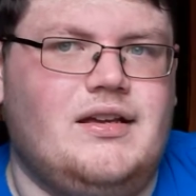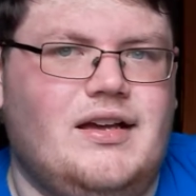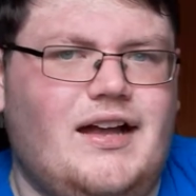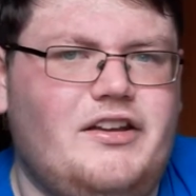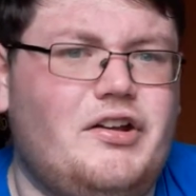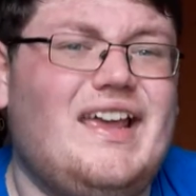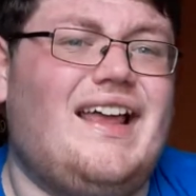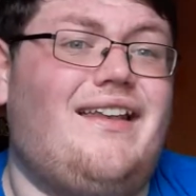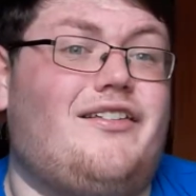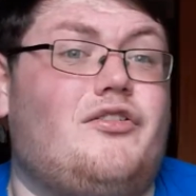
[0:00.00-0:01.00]
And, you know, he
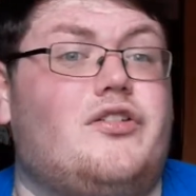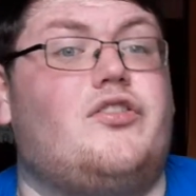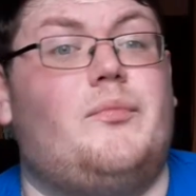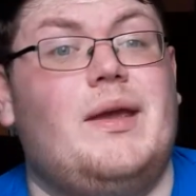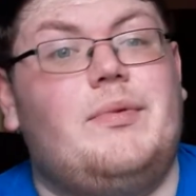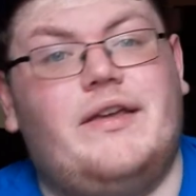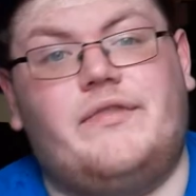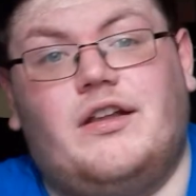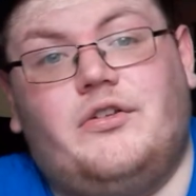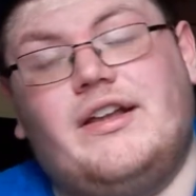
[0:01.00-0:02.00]
had this one, so maybe if
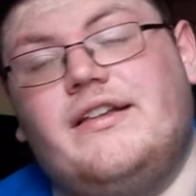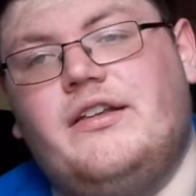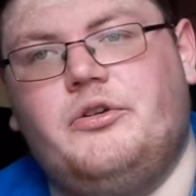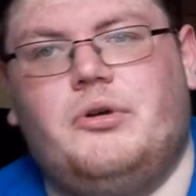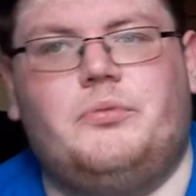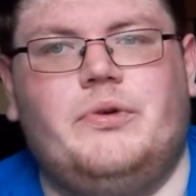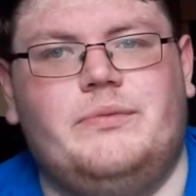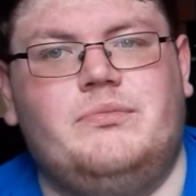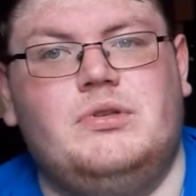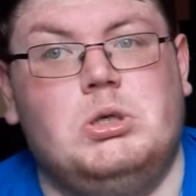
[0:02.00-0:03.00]
they do continue on with
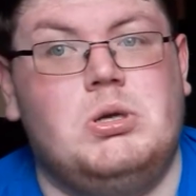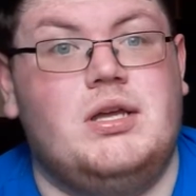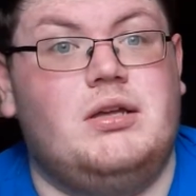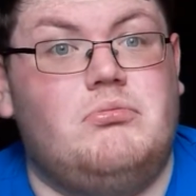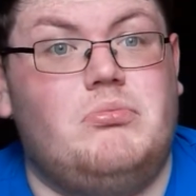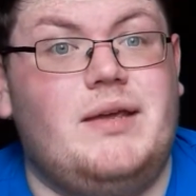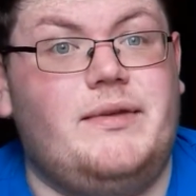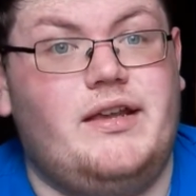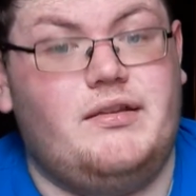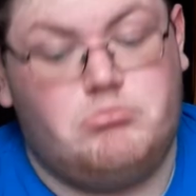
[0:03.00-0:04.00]
him,
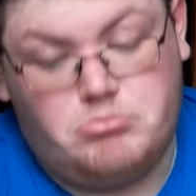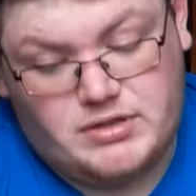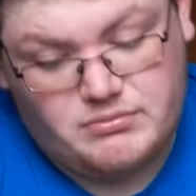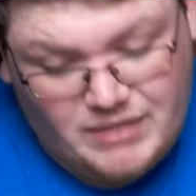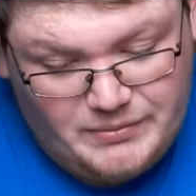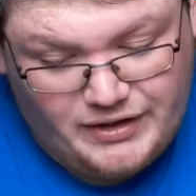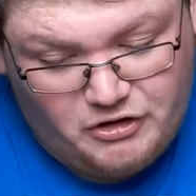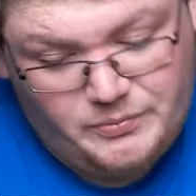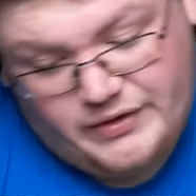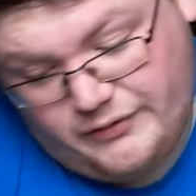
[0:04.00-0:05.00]
maybe maybe there
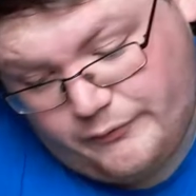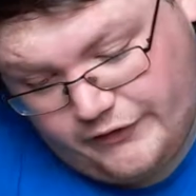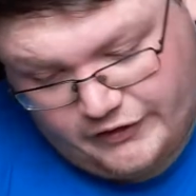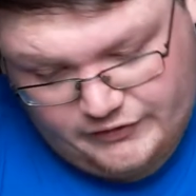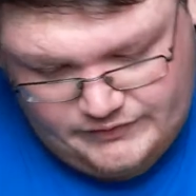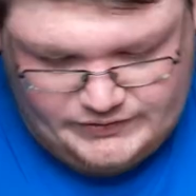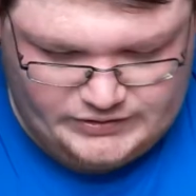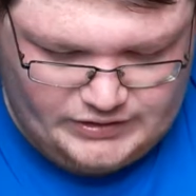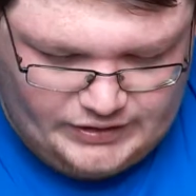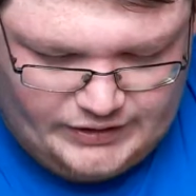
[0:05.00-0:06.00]
could be something there.
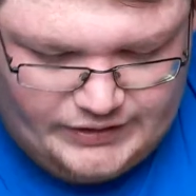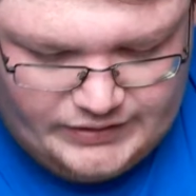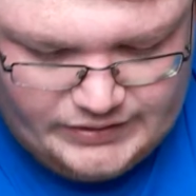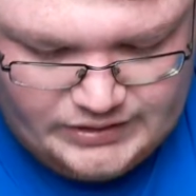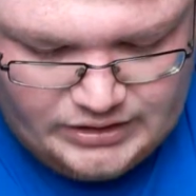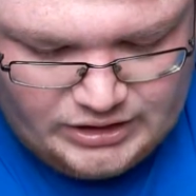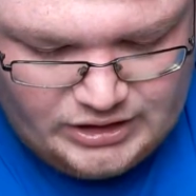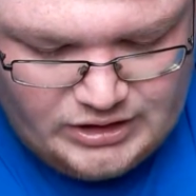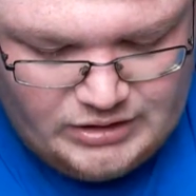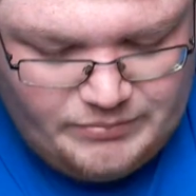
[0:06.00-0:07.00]
Uh,
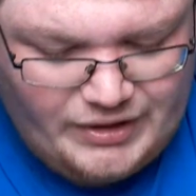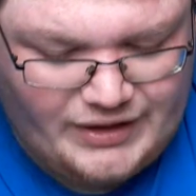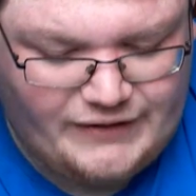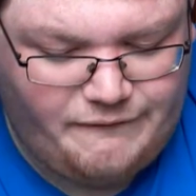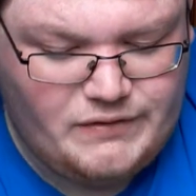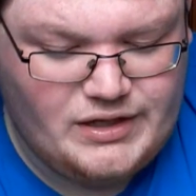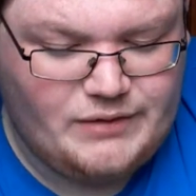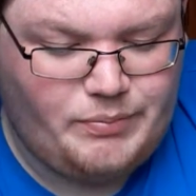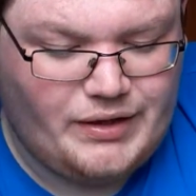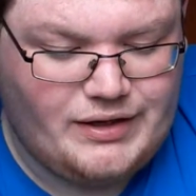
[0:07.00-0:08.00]
Bianca
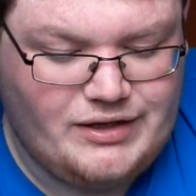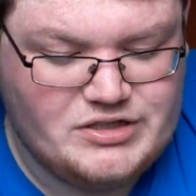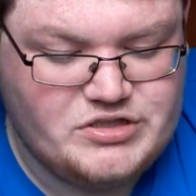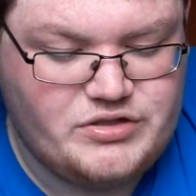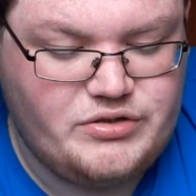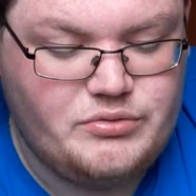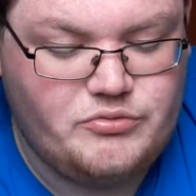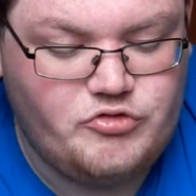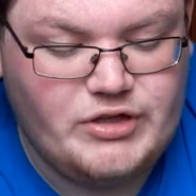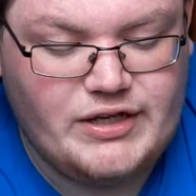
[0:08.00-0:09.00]
defeated Becky Lynch to,
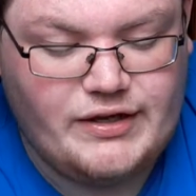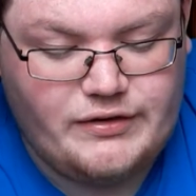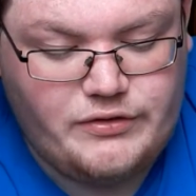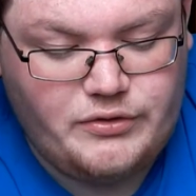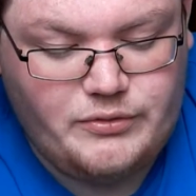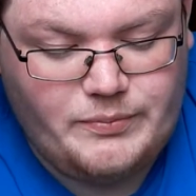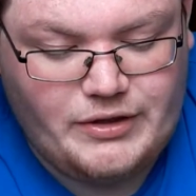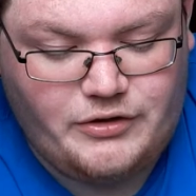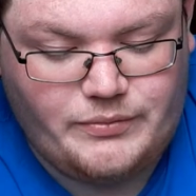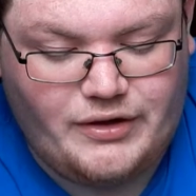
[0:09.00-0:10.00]
week to
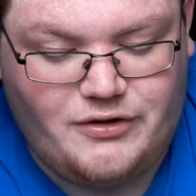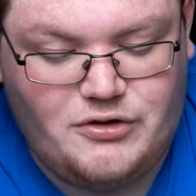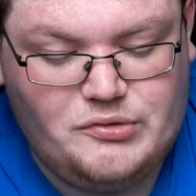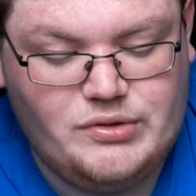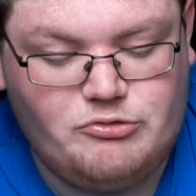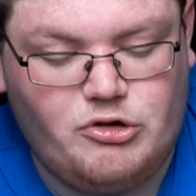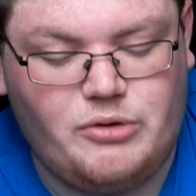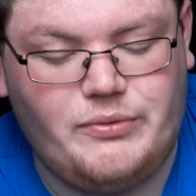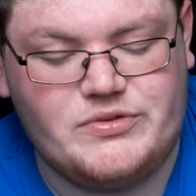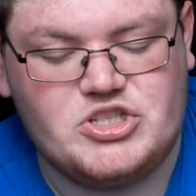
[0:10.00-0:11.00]
become the new Raw
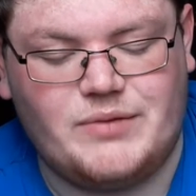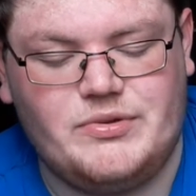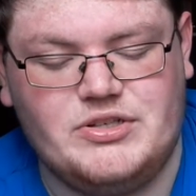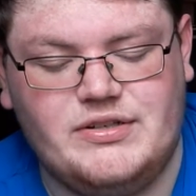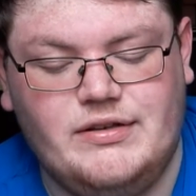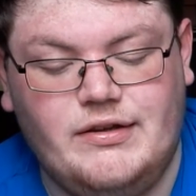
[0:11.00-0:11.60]
Women's Champion.